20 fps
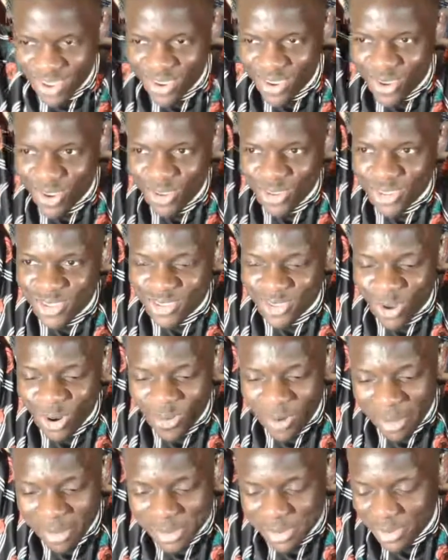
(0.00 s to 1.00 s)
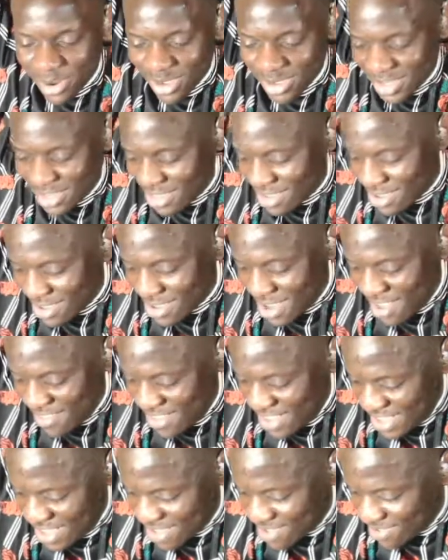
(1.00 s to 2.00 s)
go rob someone else's hood, not
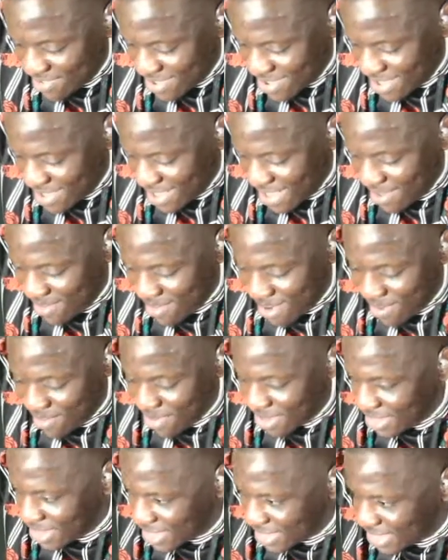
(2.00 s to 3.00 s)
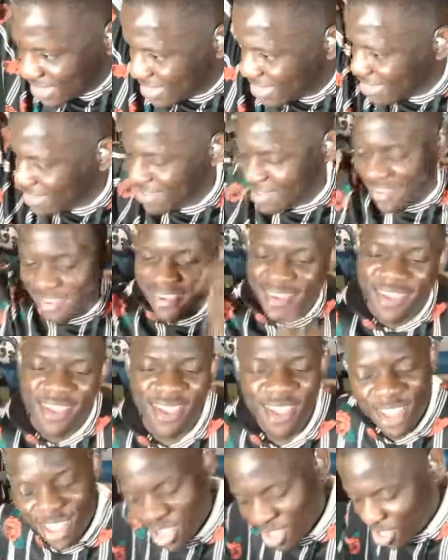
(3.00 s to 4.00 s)
mine. Bro. I run this shit.
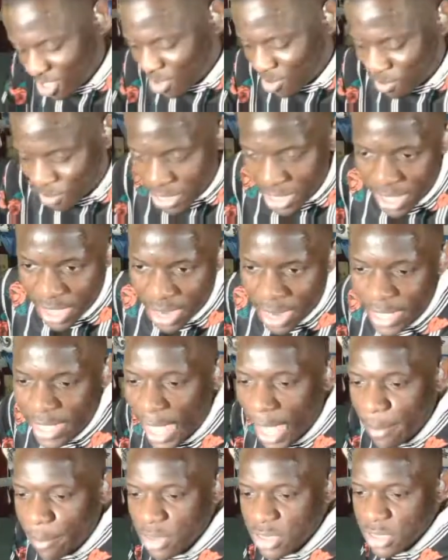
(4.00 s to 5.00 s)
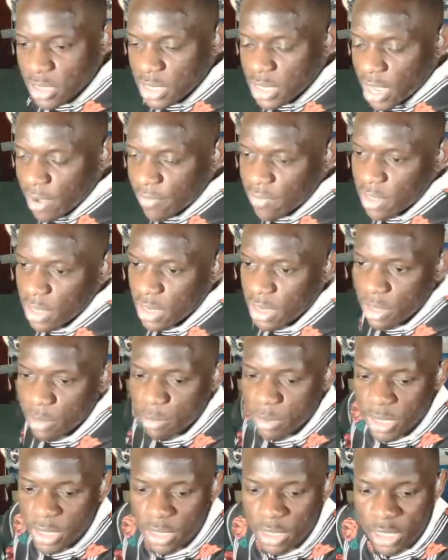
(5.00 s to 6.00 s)
But yeah, like Hamish could definitely
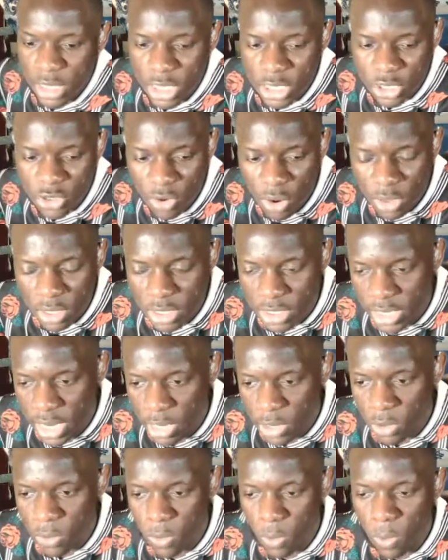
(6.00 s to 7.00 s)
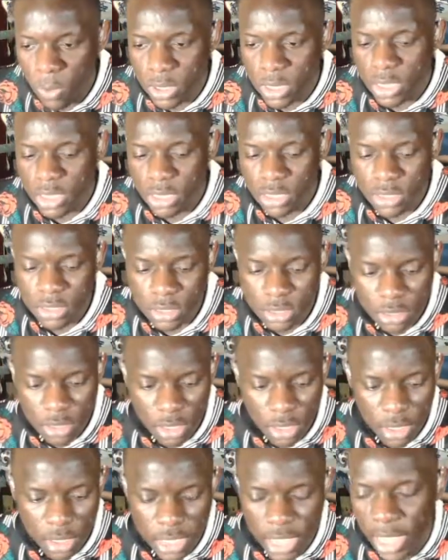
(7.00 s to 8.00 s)
be his strongest shadow, only because
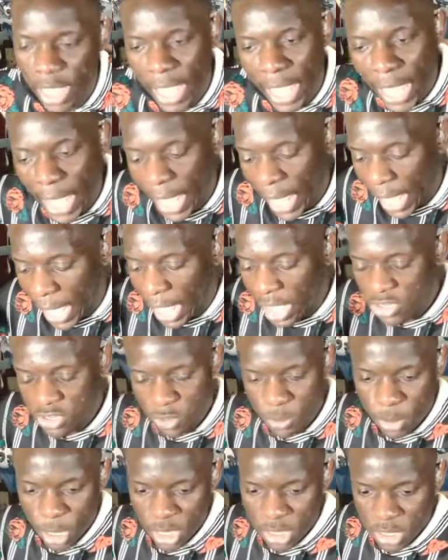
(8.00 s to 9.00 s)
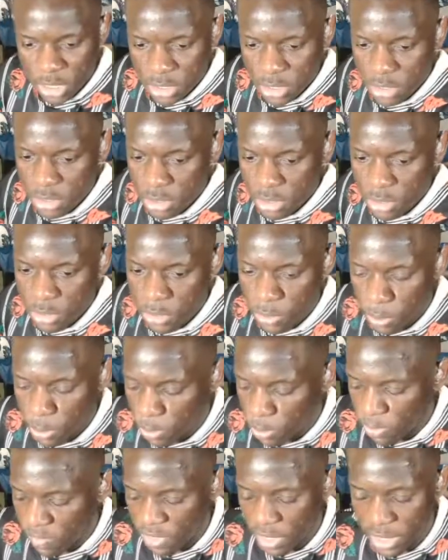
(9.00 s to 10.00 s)
yeah, astral bodies
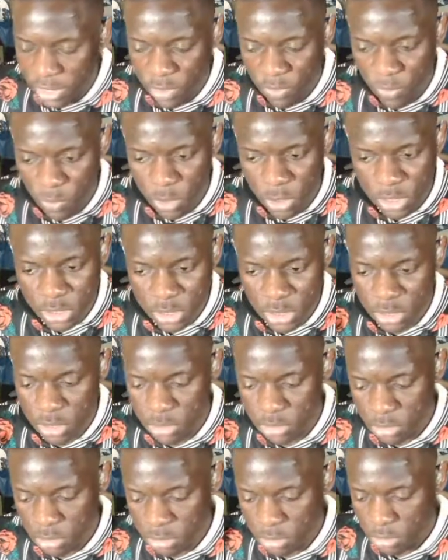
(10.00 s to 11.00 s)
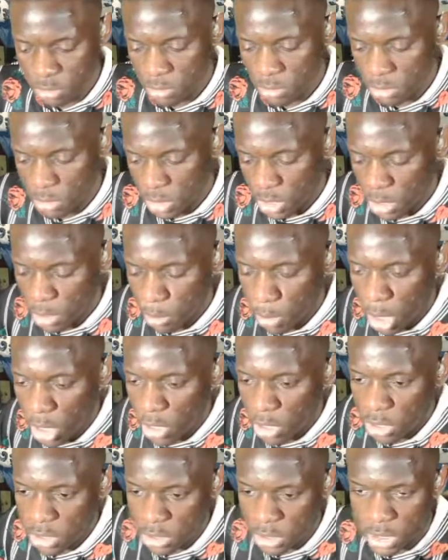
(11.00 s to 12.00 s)
with like the rulers and the
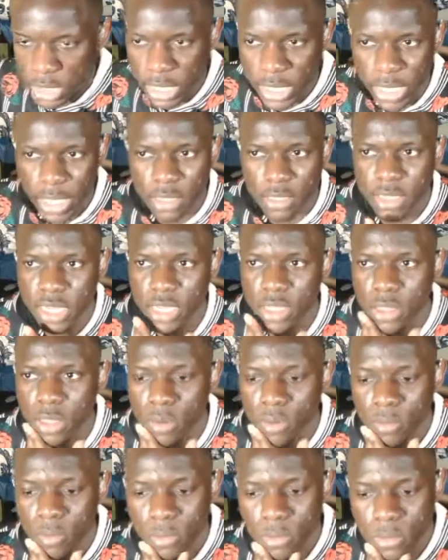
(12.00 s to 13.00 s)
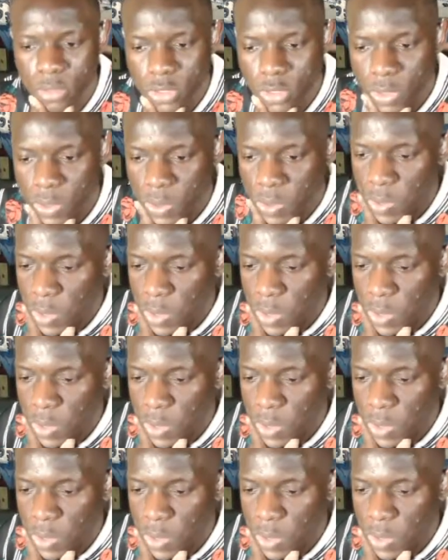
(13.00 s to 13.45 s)
monarchs, he can't take them. So